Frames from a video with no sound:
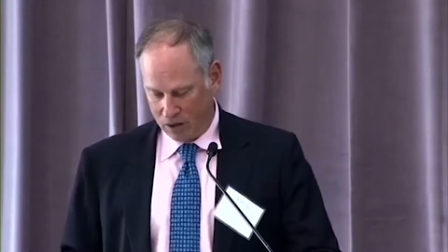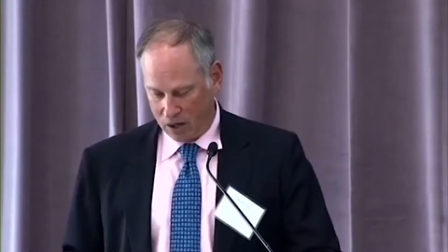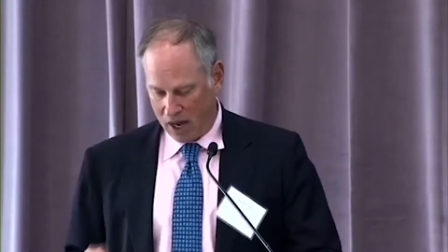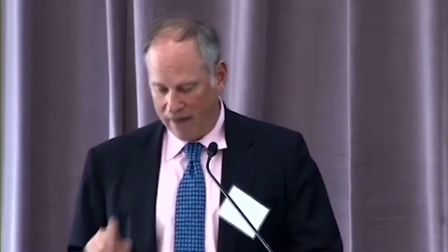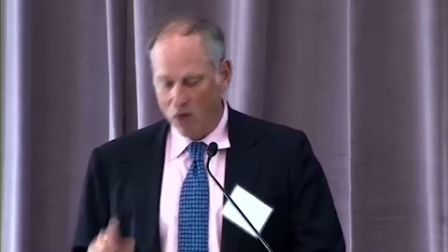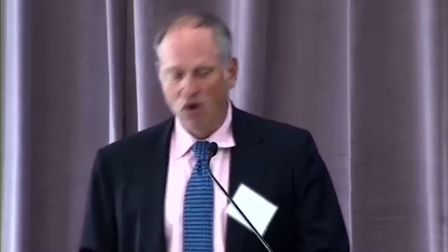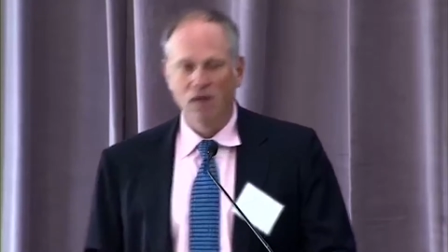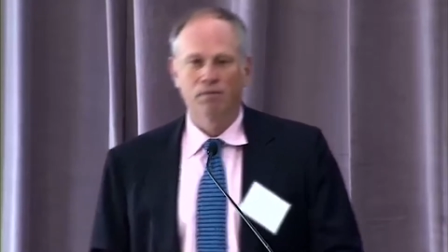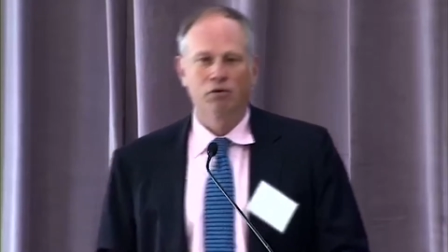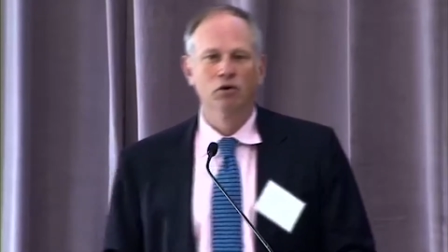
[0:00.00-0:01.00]
And they want
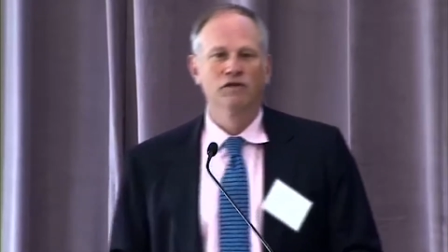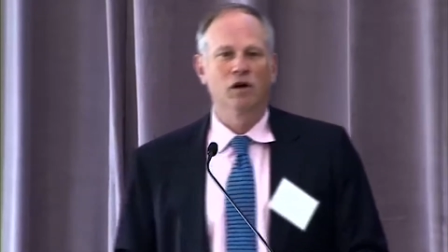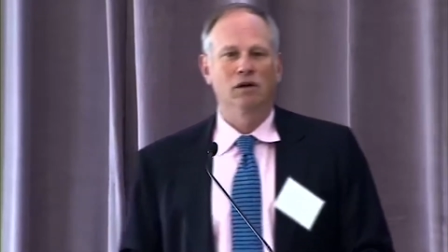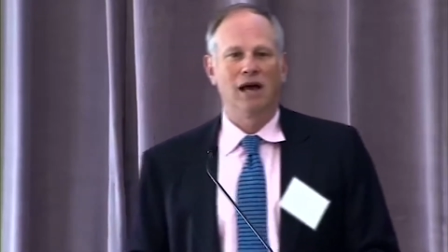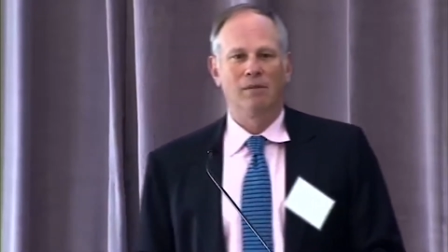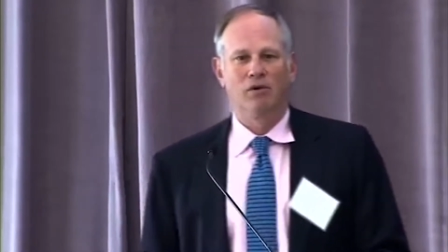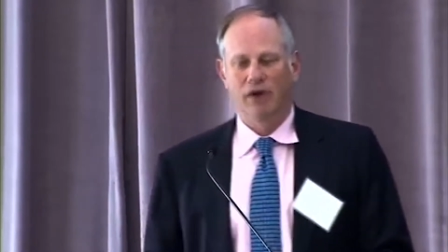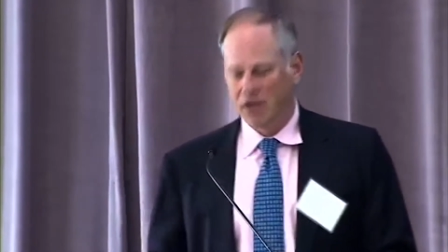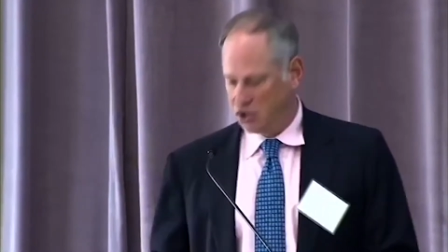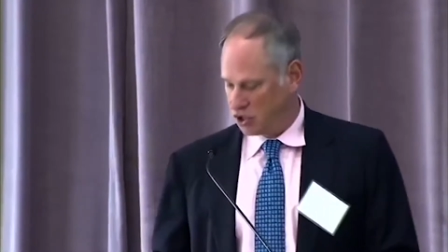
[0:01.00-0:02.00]
improved
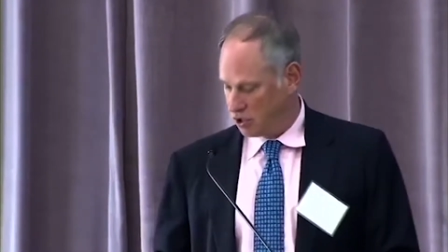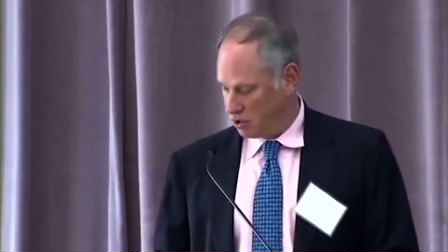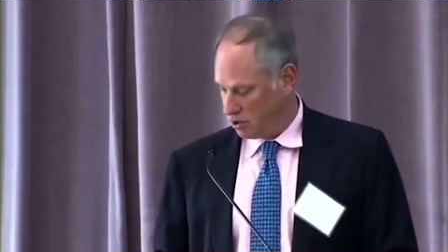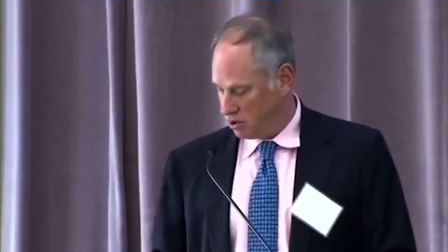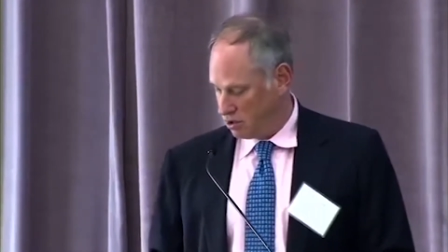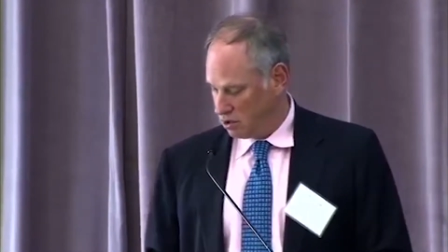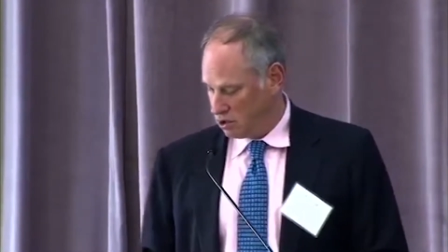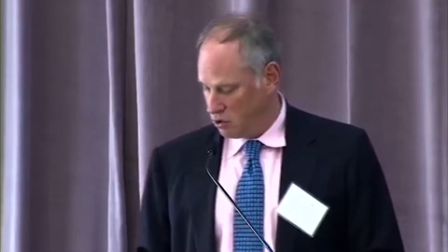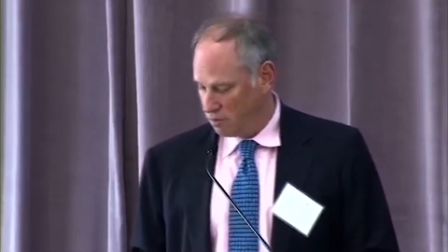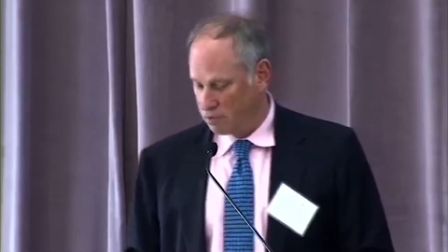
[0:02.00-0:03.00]
collaboration
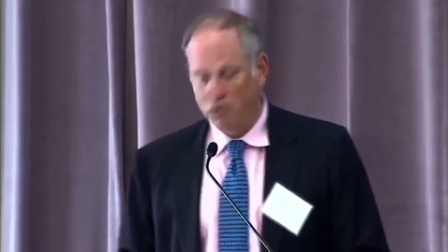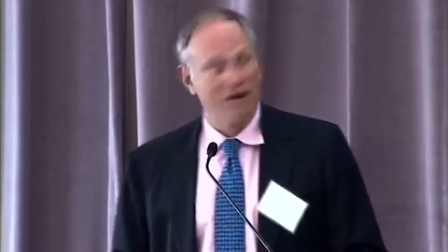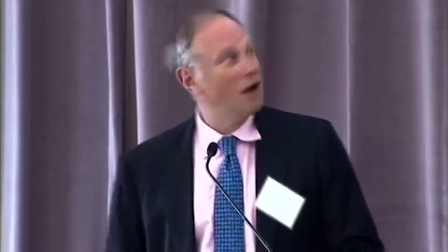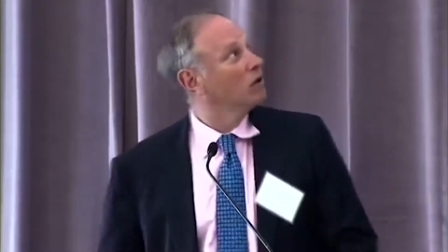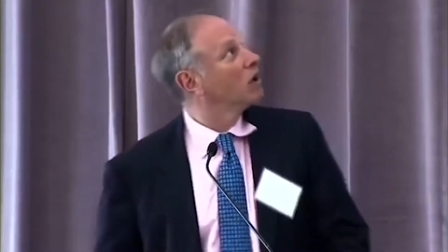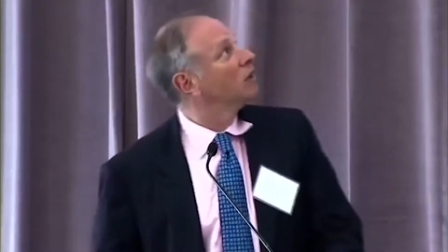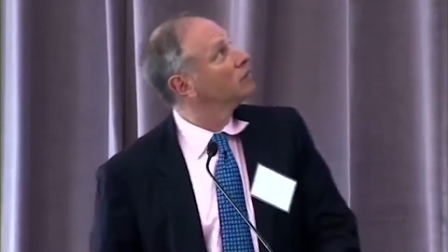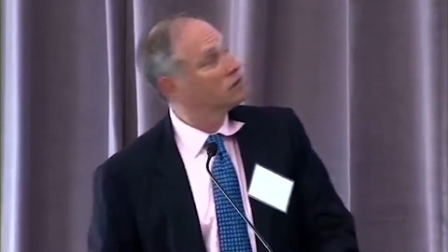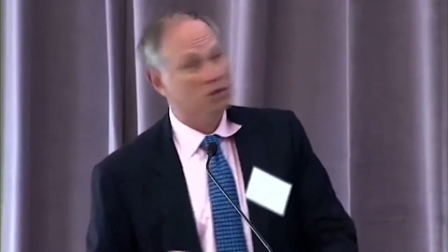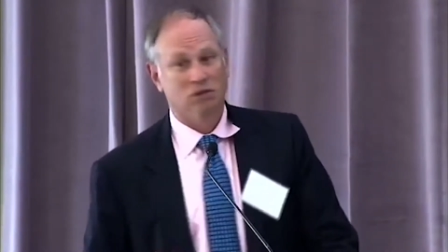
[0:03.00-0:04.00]
to improve outcomes.